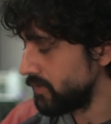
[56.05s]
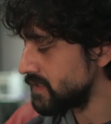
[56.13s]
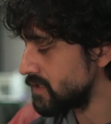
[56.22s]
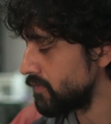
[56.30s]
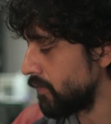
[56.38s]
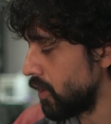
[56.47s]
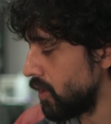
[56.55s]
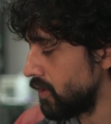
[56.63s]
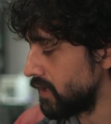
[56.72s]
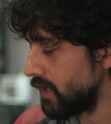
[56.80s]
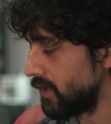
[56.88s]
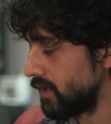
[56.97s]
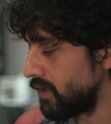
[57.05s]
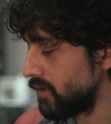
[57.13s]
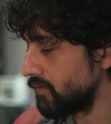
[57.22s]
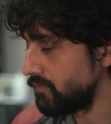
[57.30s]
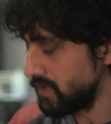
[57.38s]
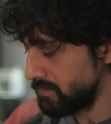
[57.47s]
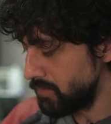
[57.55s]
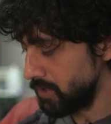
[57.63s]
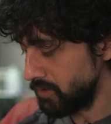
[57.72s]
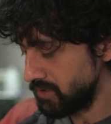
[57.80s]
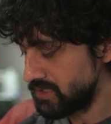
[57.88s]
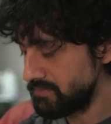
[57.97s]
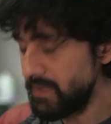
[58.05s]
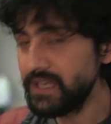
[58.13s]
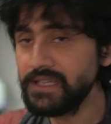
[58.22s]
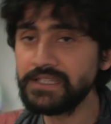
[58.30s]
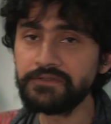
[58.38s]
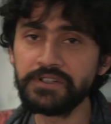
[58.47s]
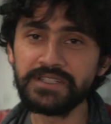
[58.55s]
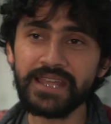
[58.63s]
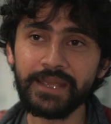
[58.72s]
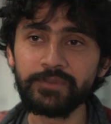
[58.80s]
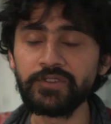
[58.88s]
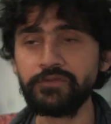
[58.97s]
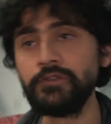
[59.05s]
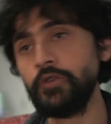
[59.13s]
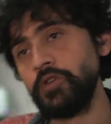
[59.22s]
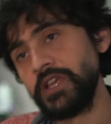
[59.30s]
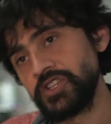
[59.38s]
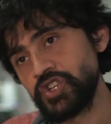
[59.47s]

First of all, uh, we build many different types of fluidic